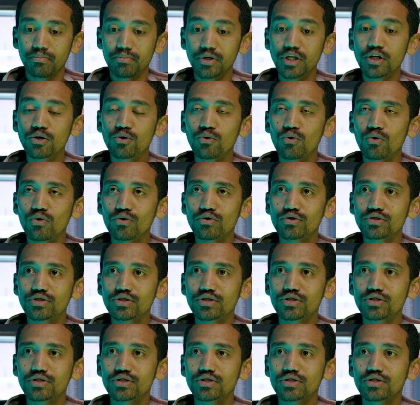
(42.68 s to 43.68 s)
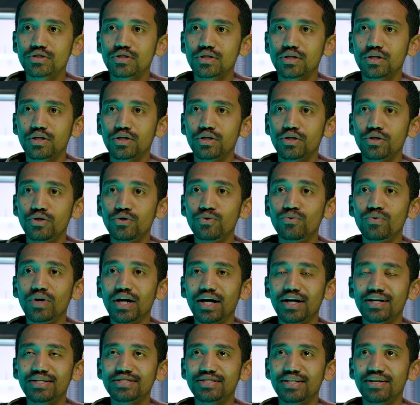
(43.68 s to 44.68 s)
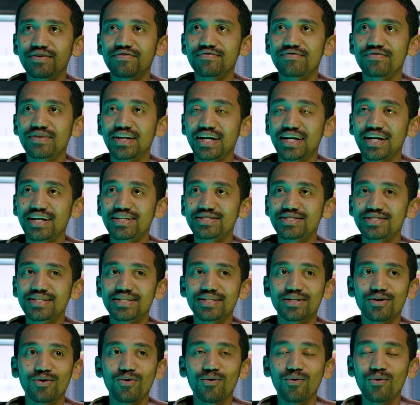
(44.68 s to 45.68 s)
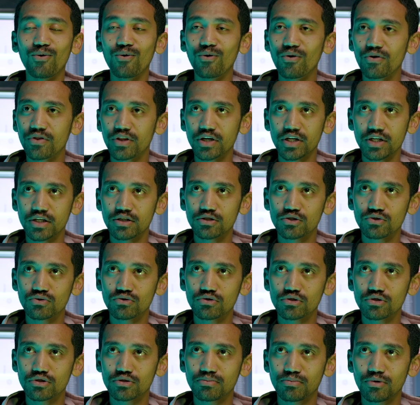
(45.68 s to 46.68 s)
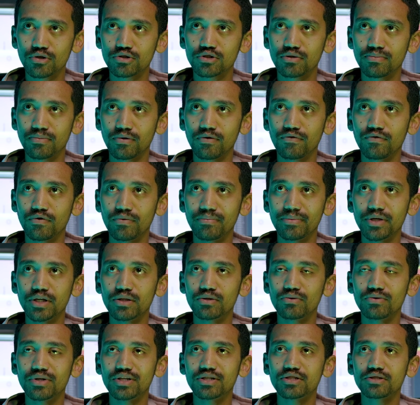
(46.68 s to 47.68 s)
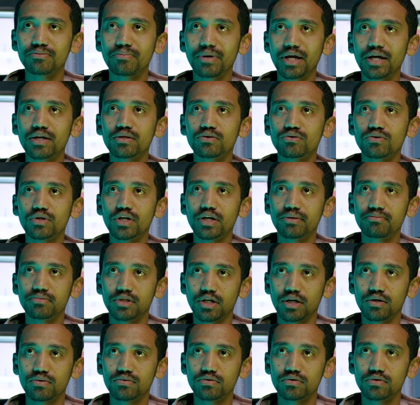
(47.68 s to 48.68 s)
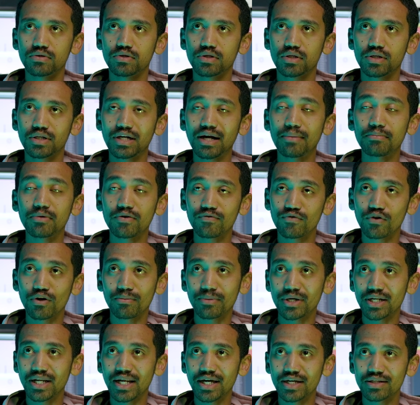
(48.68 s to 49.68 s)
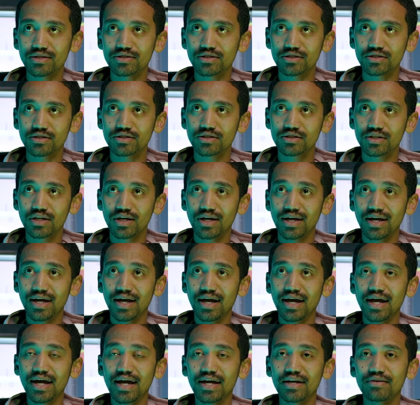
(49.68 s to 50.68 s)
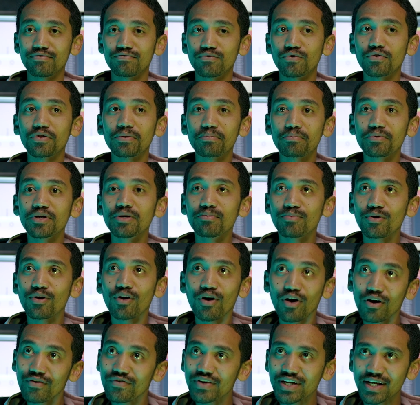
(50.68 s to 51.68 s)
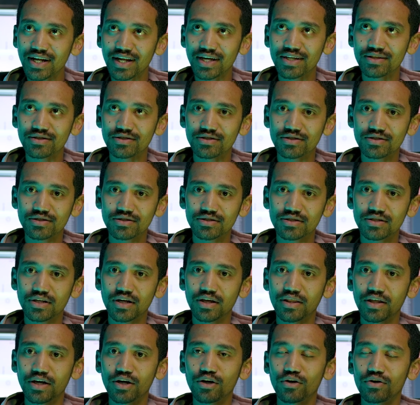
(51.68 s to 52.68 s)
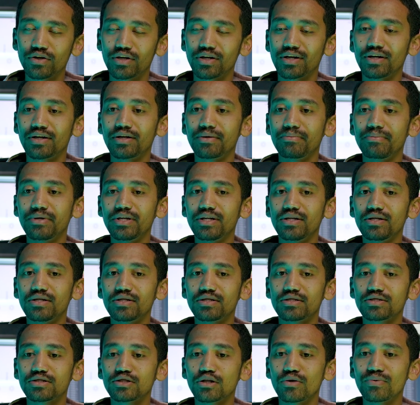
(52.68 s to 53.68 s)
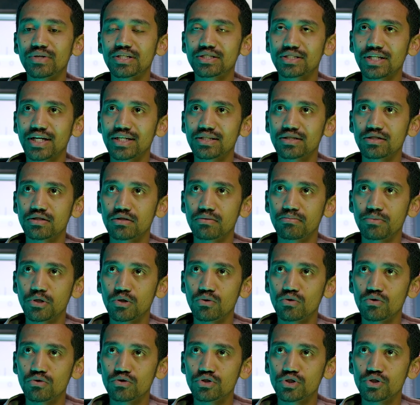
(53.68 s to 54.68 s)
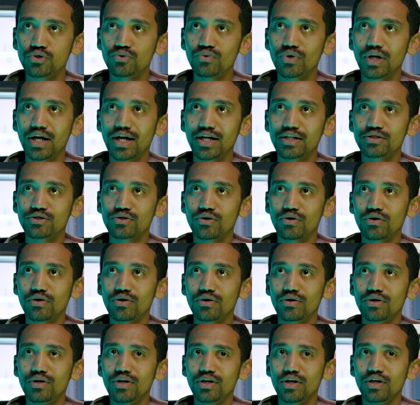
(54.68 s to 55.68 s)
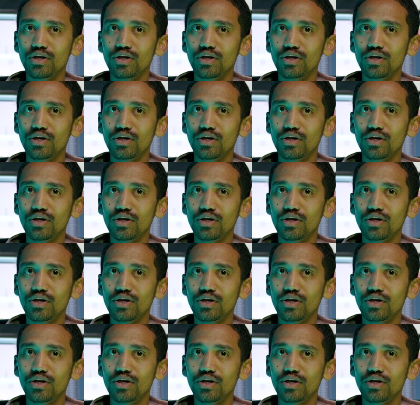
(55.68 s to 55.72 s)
because you guys have, like I said, all the resources possible for me to expand to Cape Town, coming from Atlantis. And for the people of Atlantis, they are going to be so excited, because you guys are